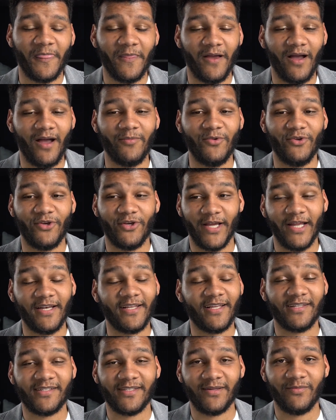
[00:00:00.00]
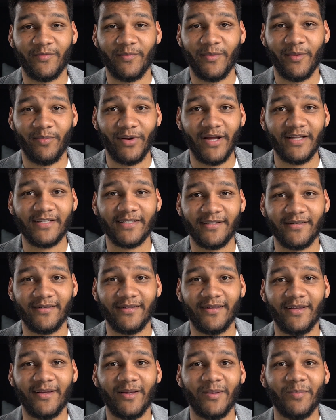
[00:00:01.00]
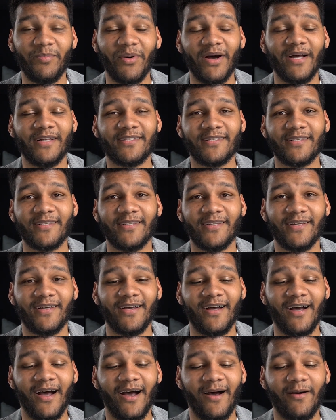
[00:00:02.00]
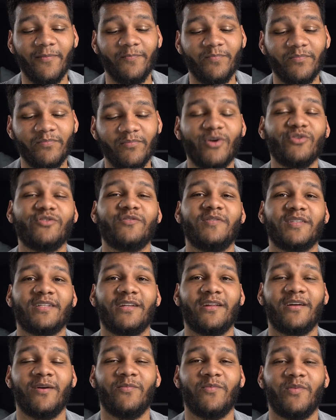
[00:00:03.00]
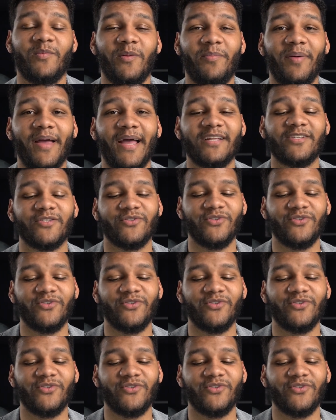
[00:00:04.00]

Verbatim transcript: Um, you can get from the present, but um, most of it's going to come from the past.